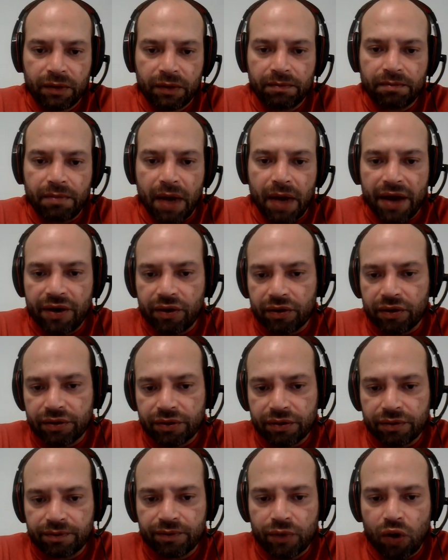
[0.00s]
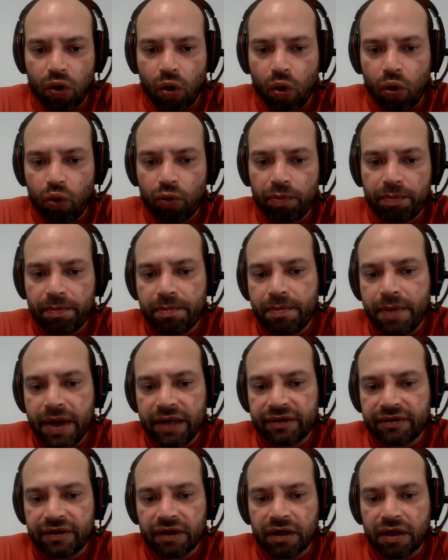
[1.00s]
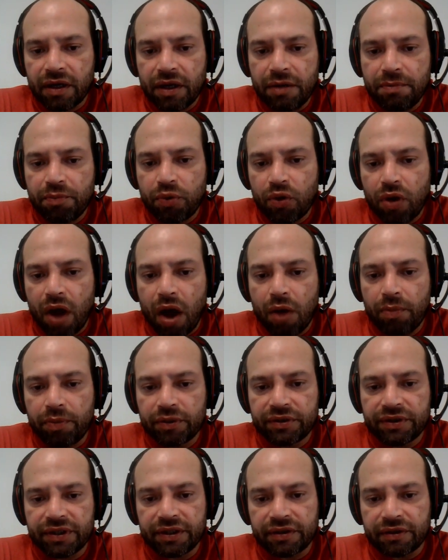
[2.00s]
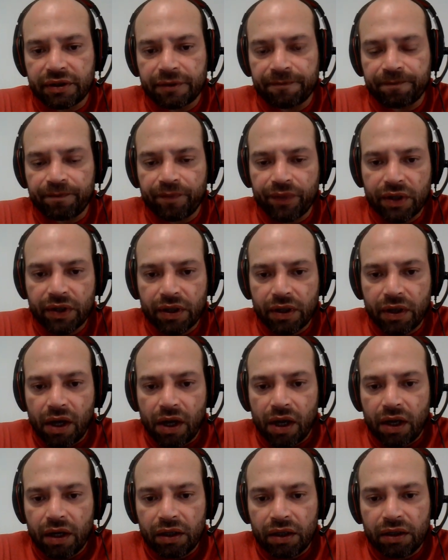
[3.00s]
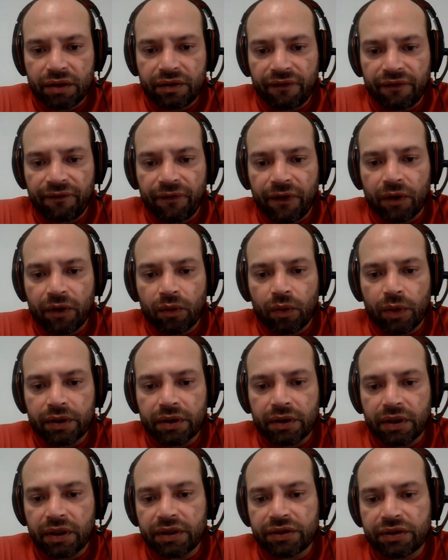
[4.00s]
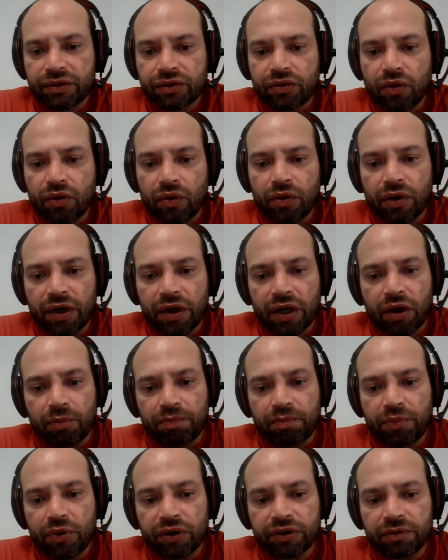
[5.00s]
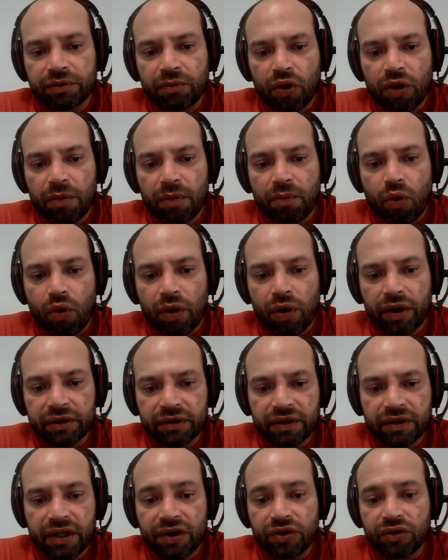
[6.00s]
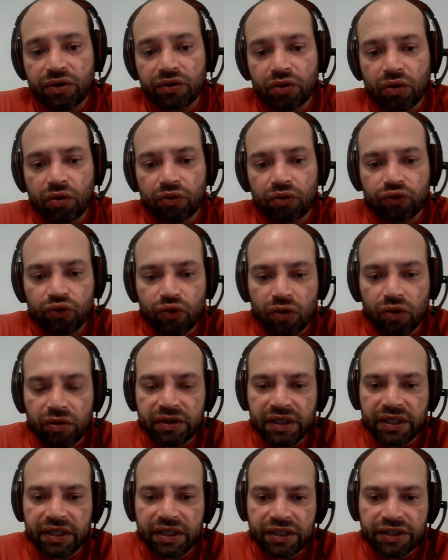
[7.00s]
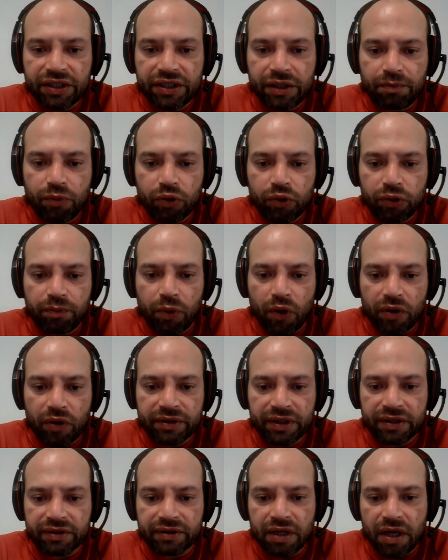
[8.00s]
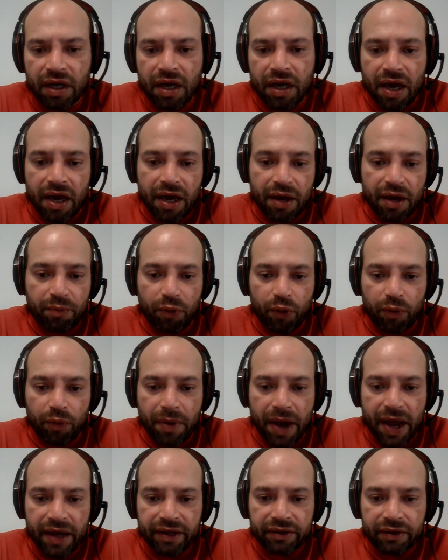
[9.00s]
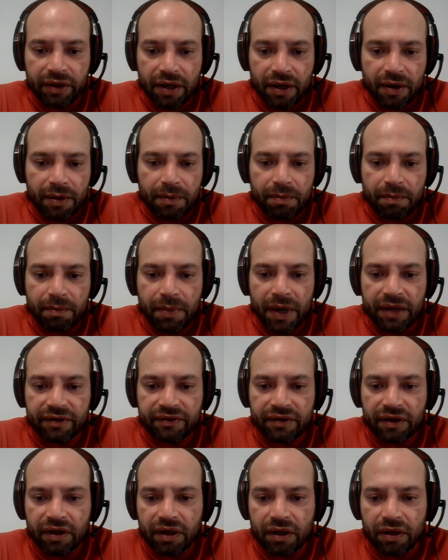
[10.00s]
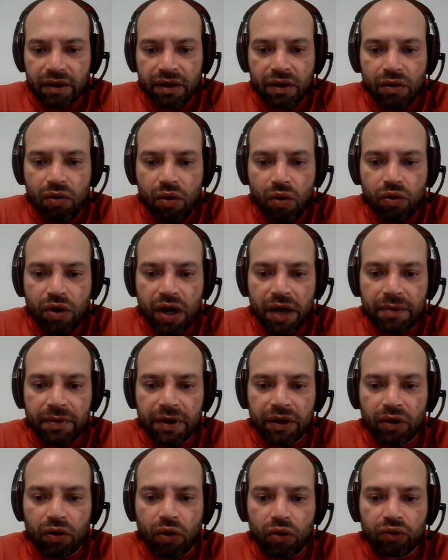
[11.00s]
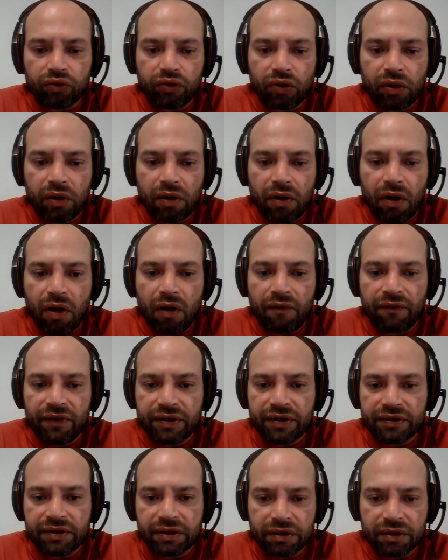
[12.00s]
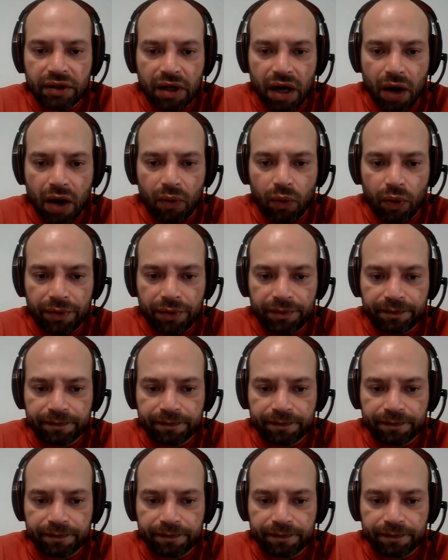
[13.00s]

BIOS, or Basic Input-Output System, is a firmware stored on a computer's motherboard that is used to control the initial boot process and provide basic low-level control over the system hardware.